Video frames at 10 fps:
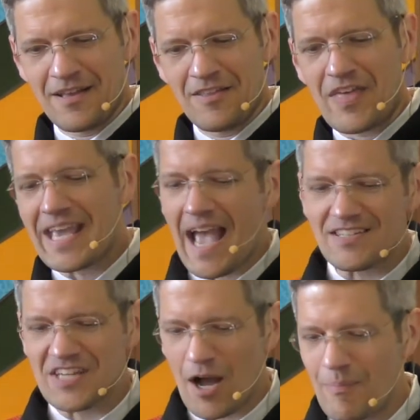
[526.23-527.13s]
They
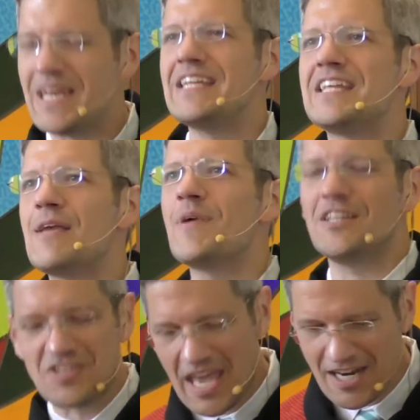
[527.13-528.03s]
cast out many
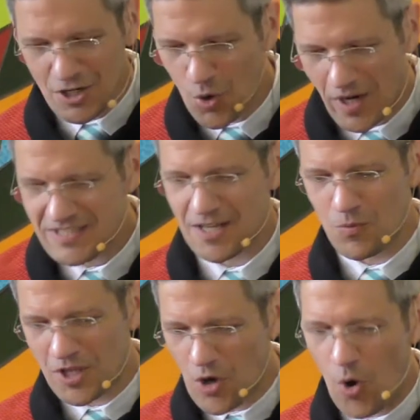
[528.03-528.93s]
demons and anointed
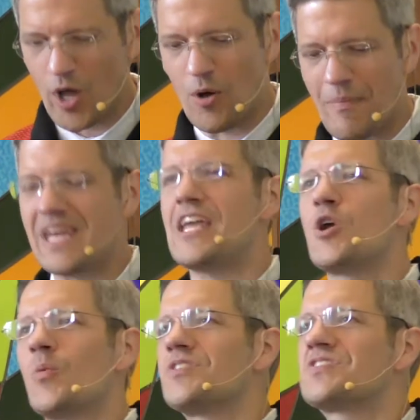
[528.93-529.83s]
with oil many
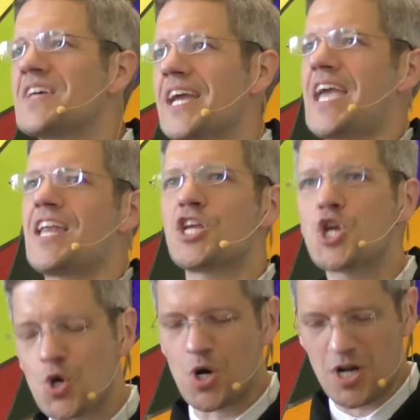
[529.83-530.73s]
who were sick and
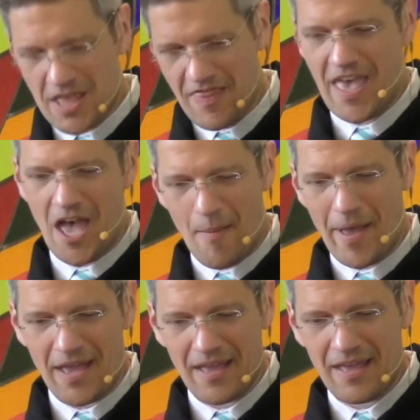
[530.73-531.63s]
cured
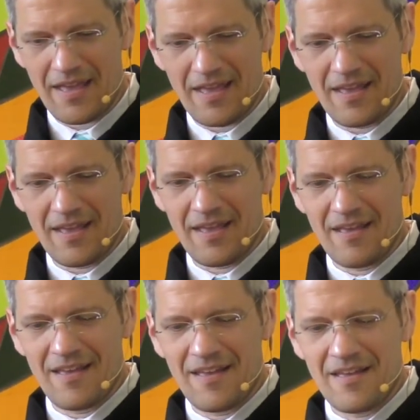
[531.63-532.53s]
them.
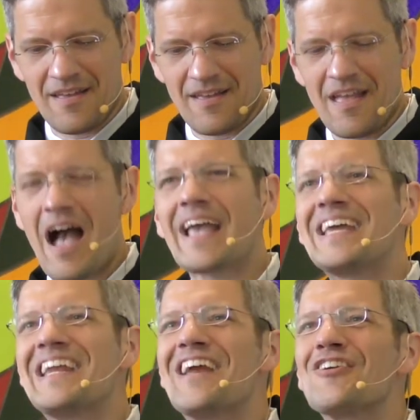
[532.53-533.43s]
I
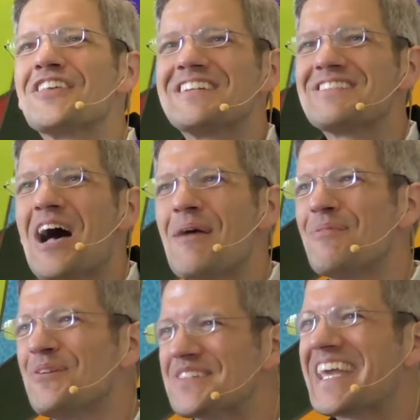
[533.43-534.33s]
can hear the
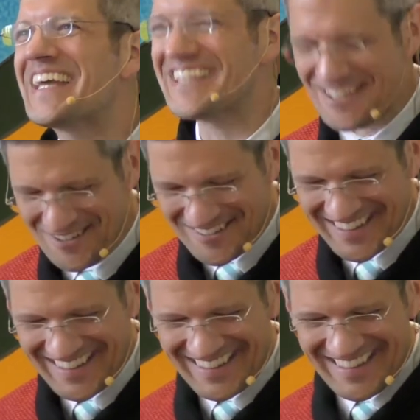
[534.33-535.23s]
disciples, can't you?
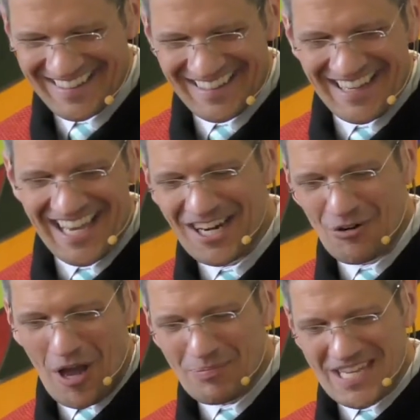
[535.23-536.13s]

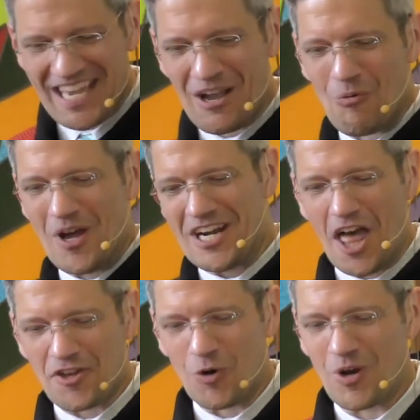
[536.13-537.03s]
Interrupting one
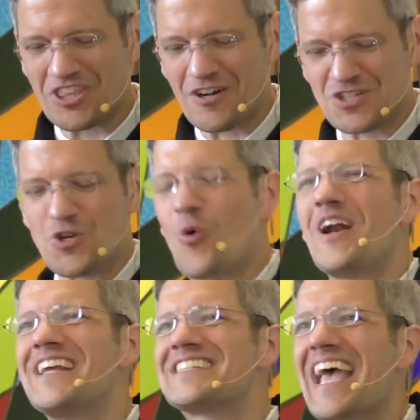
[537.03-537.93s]
another with their
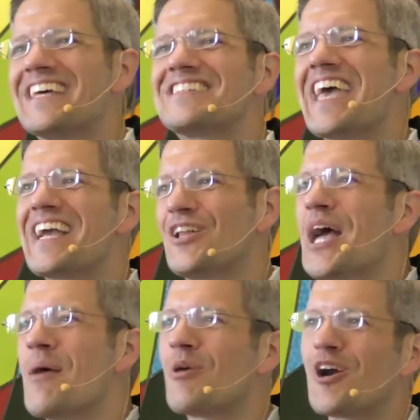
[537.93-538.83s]
stories as they
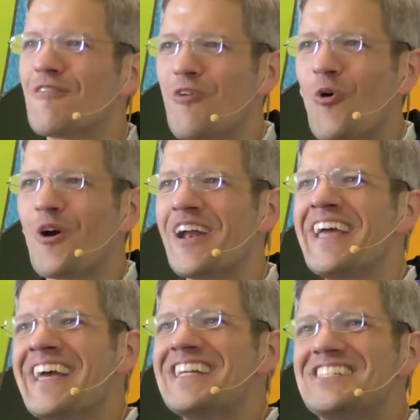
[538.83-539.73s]
clamor for
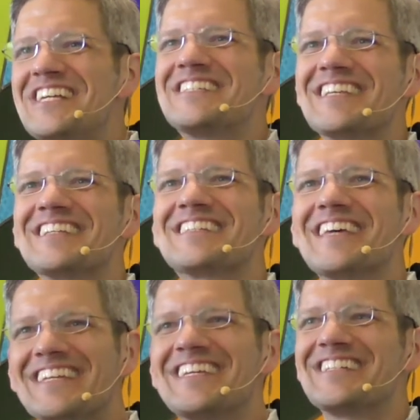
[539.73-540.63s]
Jesus'
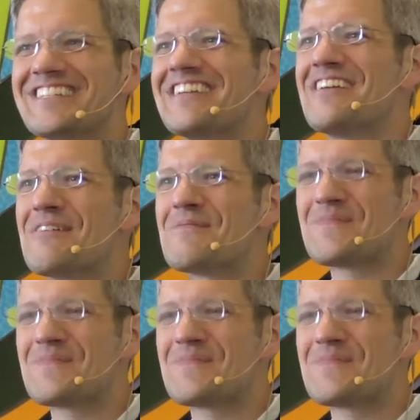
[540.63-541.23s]
attention.